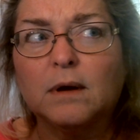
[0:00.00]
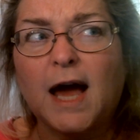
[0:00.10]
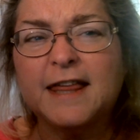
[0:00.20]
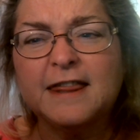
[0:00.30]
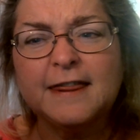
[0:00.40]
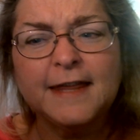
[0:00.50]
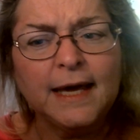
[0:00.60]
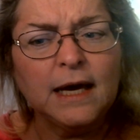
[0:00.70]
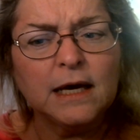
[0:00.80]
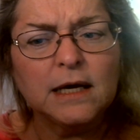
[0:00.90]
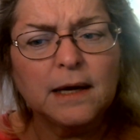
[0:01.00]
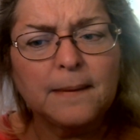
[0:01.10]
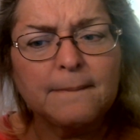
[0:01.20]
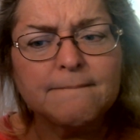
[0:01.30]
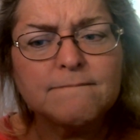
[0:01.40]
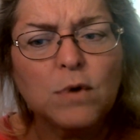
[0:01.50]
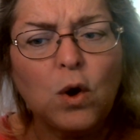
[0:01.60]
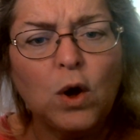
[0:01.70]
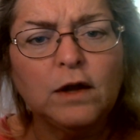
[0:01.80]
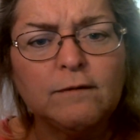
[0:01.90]
think
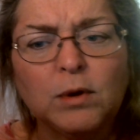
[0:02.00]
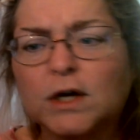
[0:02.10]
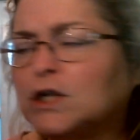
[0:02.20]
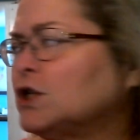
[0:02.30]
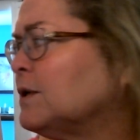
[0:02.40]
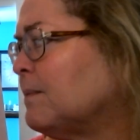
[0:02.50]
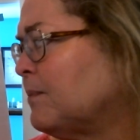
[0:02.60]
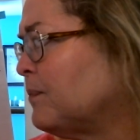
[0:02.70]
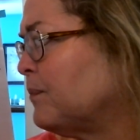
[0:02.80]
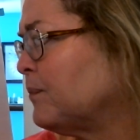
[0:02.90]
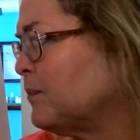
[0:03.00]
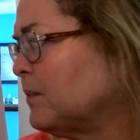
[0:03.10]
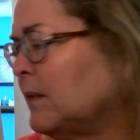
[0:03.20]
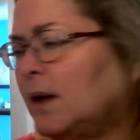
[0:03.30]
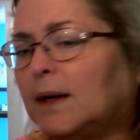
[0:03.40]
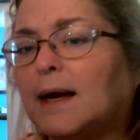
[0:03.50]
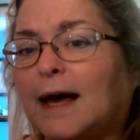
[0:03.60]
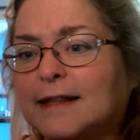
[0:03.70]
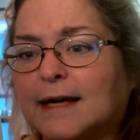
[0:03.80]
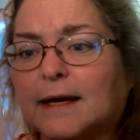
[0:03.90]
all of March,
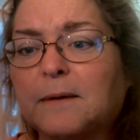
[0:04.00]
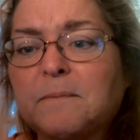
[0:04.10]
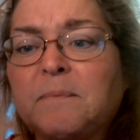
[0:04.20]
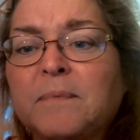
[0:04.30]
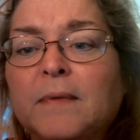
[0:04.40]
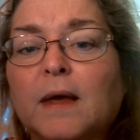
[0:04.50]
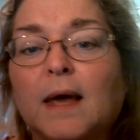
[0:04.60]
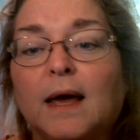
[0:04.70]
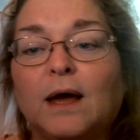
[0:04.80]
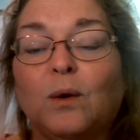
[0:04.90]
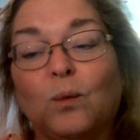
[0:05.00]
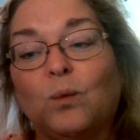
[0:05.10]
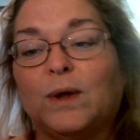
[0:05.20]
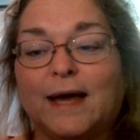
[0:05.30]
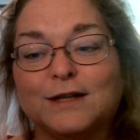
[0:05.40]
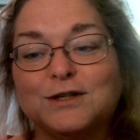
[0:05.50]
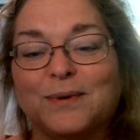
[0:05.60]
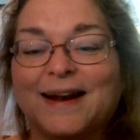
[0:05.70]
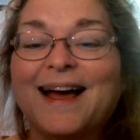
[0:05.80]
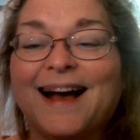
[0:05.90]
I think. We'll get to
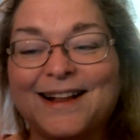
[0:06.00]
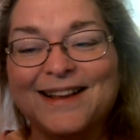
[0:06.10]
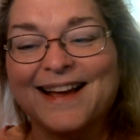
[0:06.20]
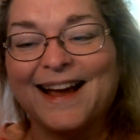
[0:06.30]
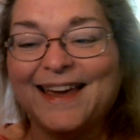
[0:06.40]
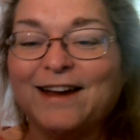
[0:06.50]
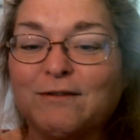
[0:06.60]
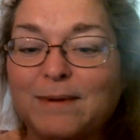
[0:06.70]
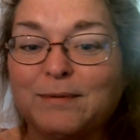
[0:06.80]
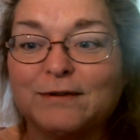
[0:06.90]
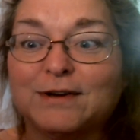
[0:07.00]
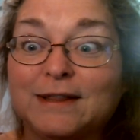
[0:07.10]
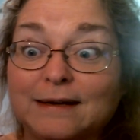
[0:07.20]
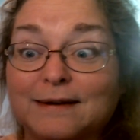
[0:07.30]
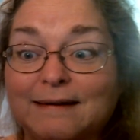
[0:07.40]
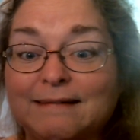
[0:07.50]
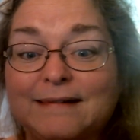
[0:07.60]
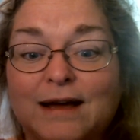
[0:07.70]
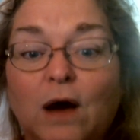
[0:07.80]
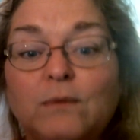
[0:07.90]
it. I can't remember everything.
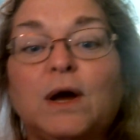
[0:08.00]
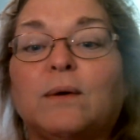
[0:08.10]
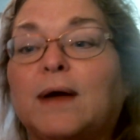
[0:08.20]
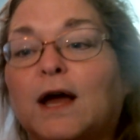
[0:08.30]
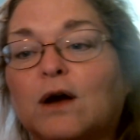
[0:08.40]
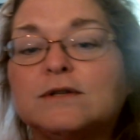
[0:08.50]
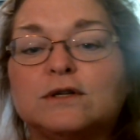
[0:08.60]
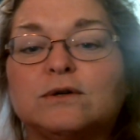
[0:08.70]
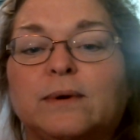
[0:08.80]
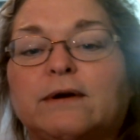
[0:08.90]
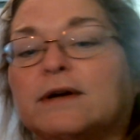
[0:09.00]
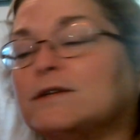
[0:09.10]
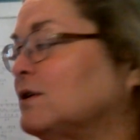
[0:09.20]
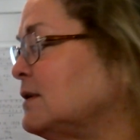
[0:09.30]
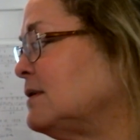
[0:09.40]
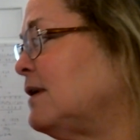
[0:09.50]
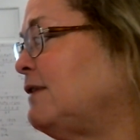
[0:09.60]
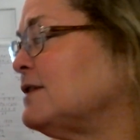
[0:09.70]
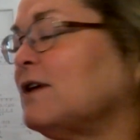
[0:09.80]
Oh, no, it goes into Aquarius because of this.